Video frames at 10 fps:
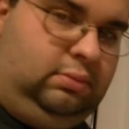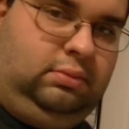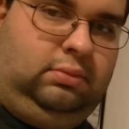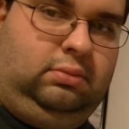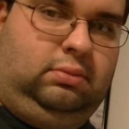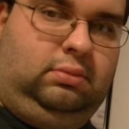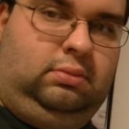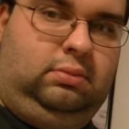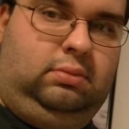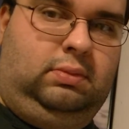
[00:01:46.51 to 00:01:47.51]

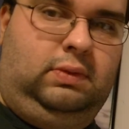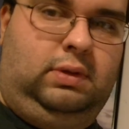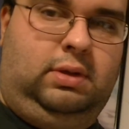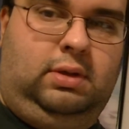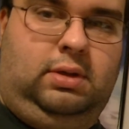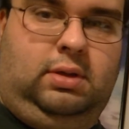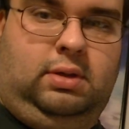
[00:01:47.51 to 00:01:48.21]
Nobody speaks.